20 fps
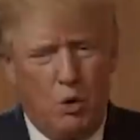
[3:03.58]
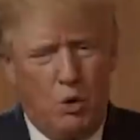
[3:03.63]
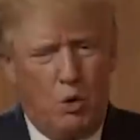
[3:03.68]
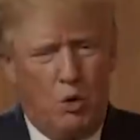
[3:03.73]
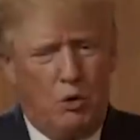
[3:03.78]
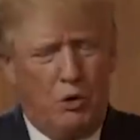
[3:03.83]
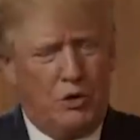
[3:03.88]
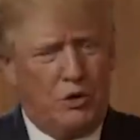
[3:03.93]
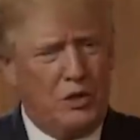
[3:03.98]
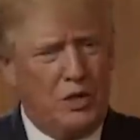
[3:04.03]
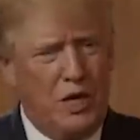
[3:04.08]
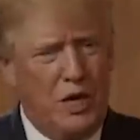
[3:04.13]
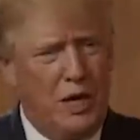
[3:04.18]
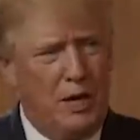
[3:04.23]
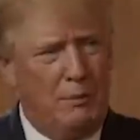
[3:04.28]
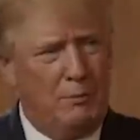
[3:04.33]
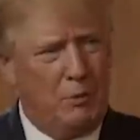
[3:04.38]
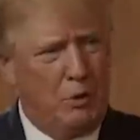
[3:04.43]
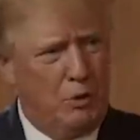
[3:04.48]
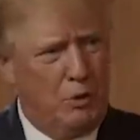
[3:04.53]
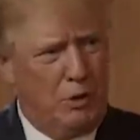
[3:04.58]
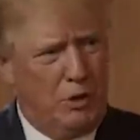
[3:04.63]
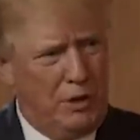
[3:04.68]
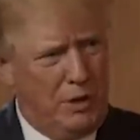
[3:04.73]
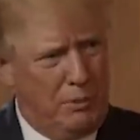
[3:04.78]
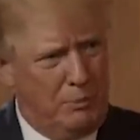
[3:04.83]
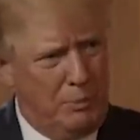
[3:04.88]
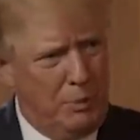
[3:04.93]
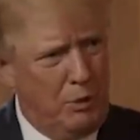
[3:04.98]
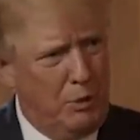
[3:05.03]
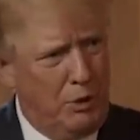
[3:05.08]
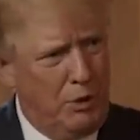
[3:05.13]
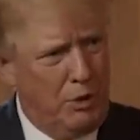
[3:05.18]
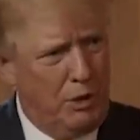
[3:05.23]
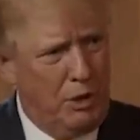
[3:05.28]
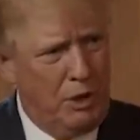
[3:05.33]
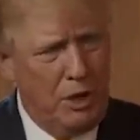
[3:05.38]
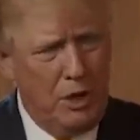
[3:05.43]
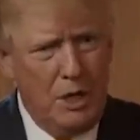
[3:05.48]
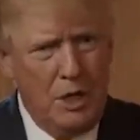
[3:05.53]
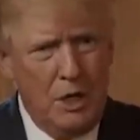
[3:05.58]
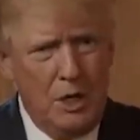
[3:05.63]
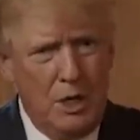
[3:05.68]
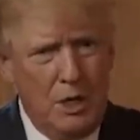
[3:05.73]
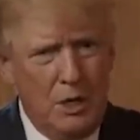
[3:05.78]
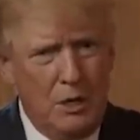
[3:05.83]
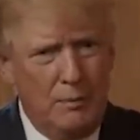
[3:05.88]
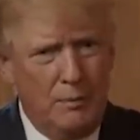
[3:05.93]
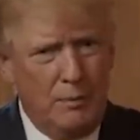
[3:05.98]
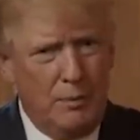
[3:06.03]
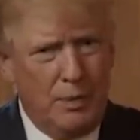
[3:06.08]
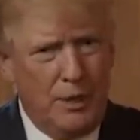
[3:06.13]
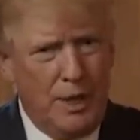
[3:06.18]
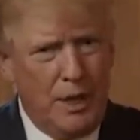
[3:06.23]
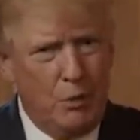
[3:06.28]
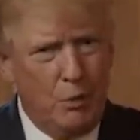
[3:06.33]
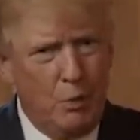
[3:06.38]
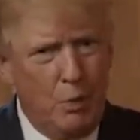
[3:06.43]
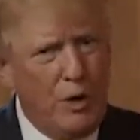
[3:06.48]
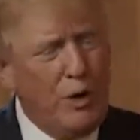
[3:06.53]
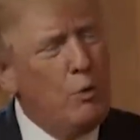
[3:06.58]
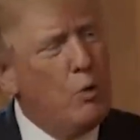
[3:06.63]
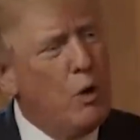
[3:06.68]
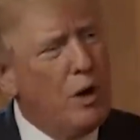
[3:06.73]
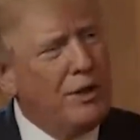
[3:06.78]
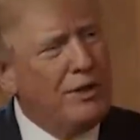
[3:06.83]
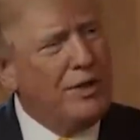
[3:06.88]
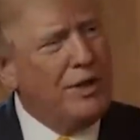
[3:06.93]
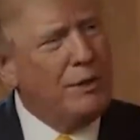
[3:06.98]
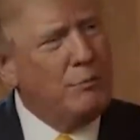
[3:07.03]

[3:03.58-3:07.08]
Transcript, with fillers: all the time during that period that we want